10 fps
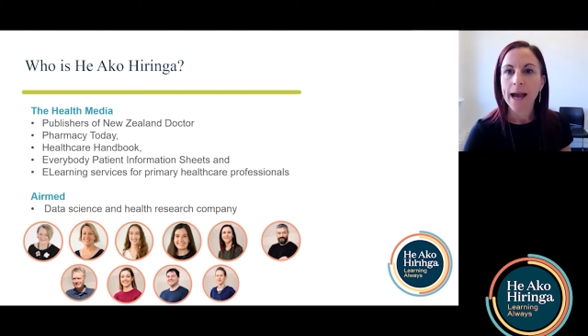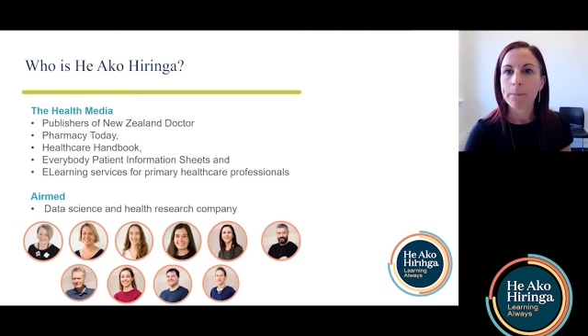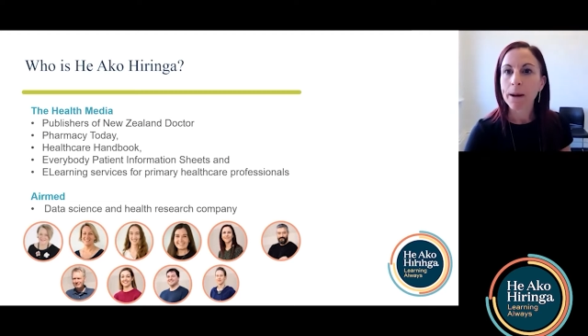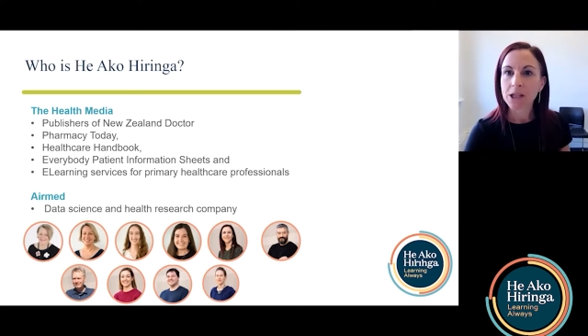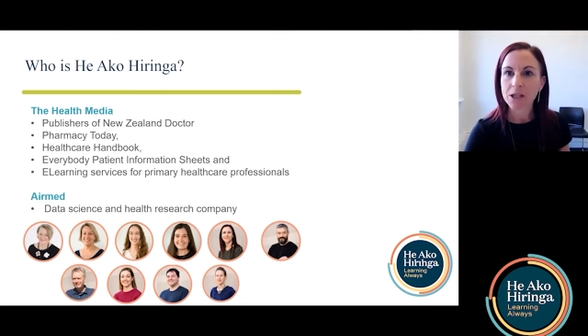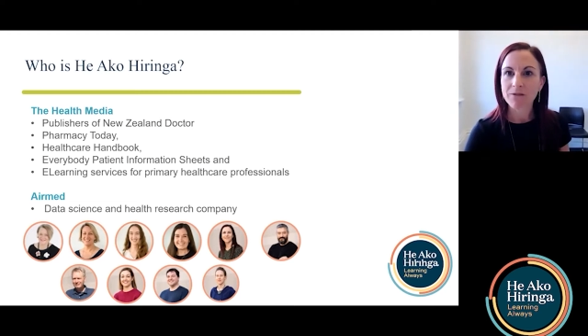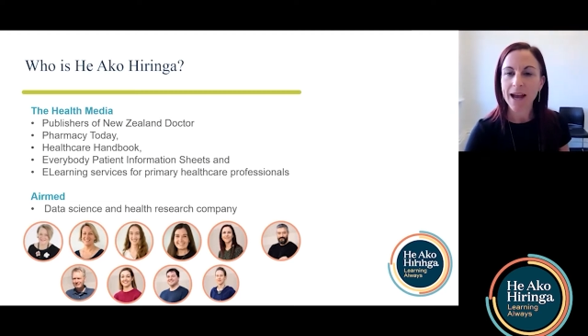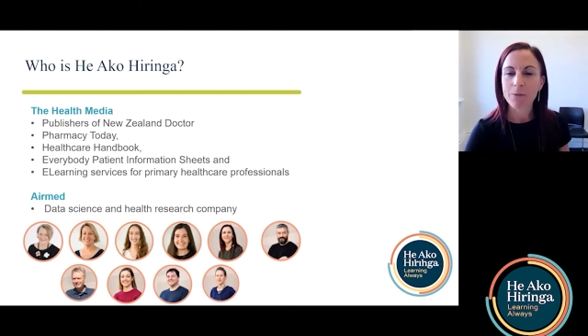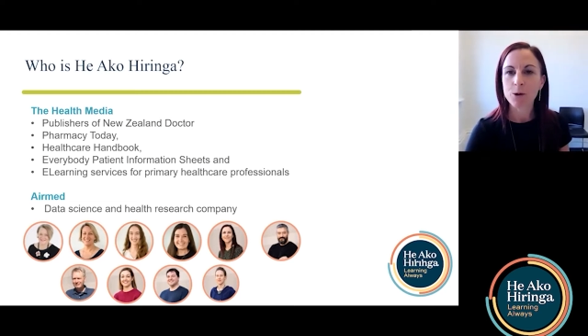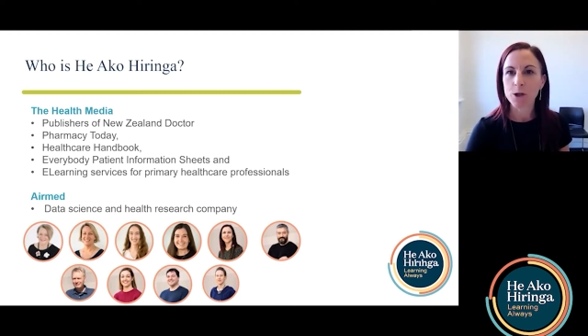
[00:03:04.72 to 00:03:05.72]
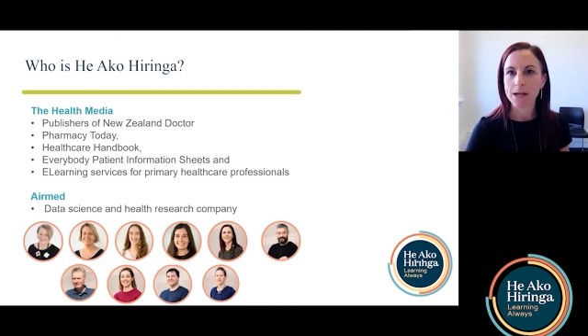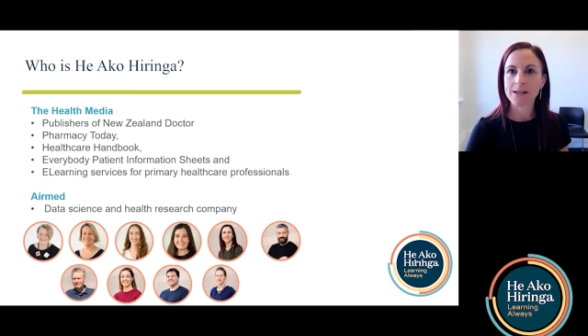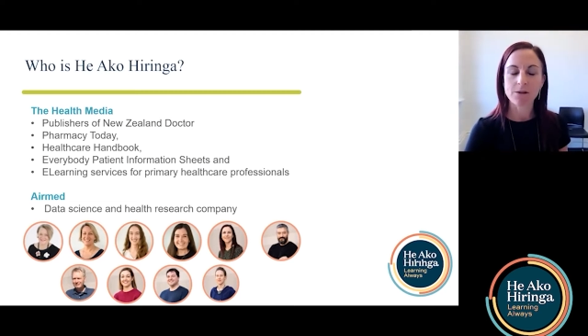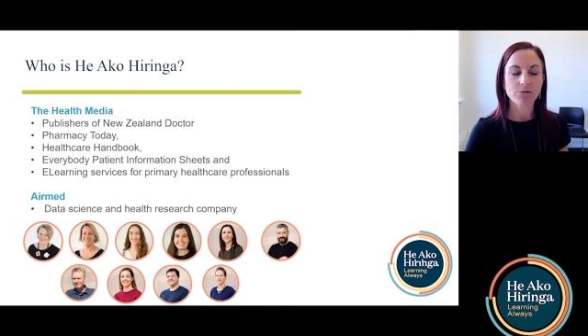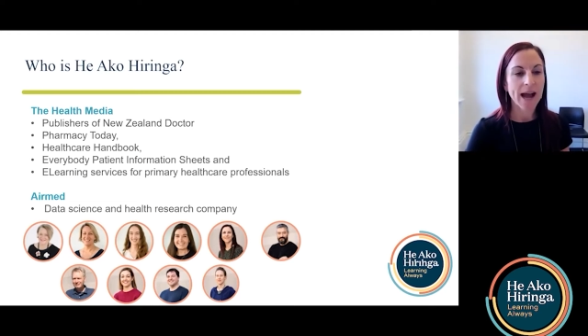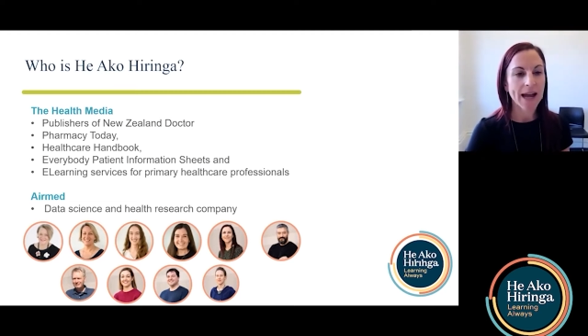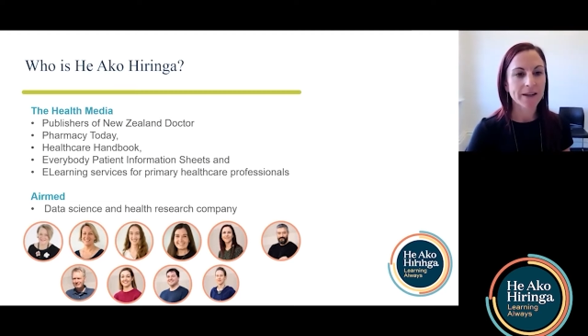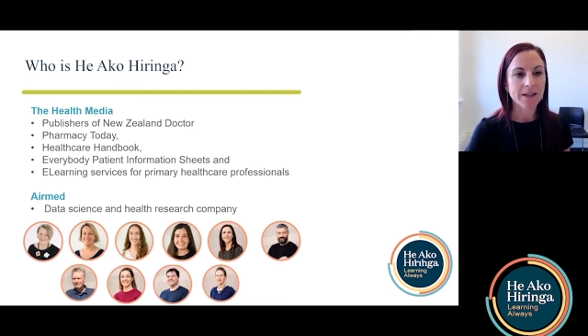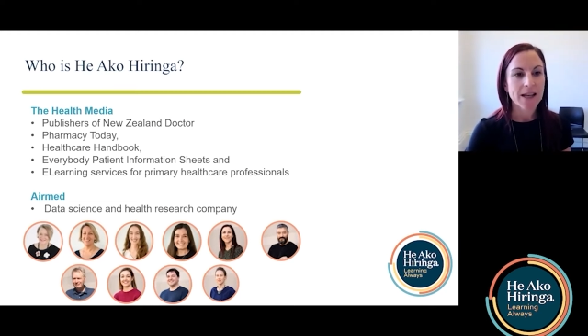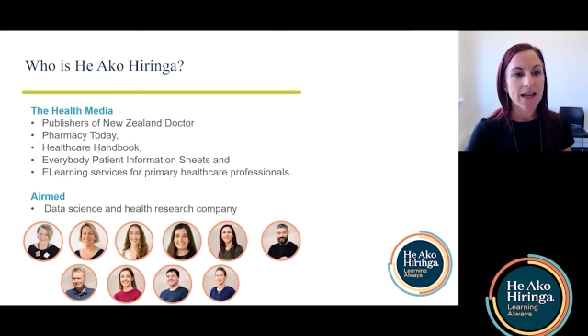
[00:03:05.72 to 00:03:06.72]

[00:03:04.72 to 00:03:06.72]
much of our work is around